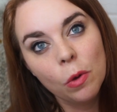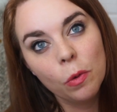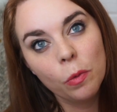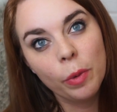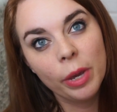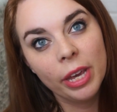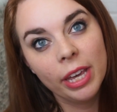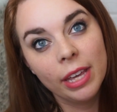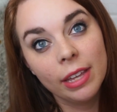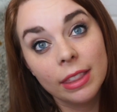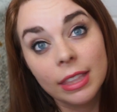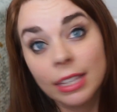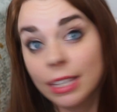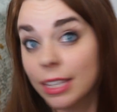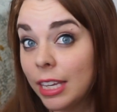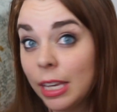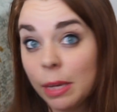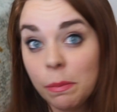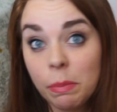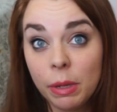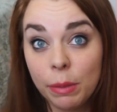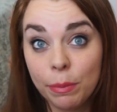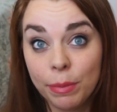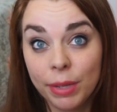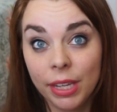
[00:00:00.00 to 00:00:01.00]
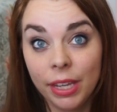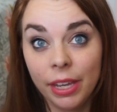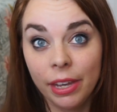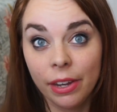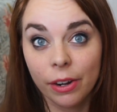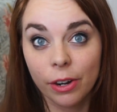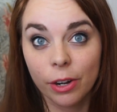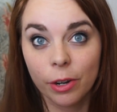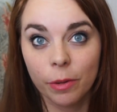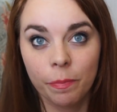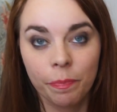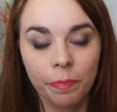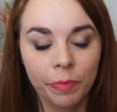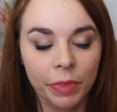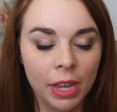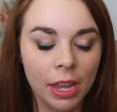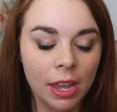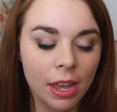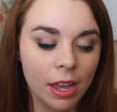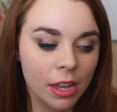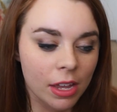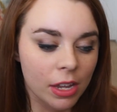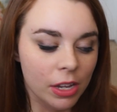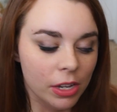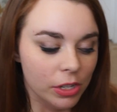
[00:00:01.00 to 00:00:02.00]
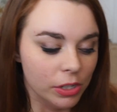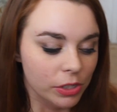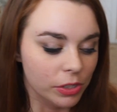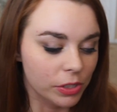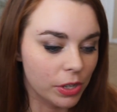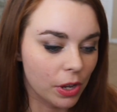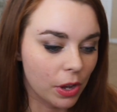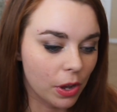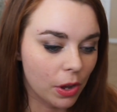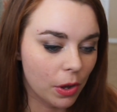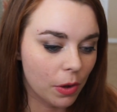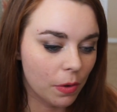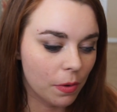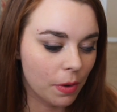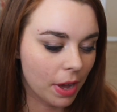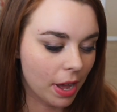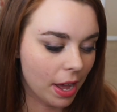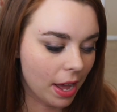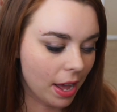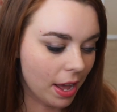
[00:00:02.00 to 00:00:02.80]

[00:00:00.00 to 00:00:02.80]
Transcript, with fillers: with keeping me here. So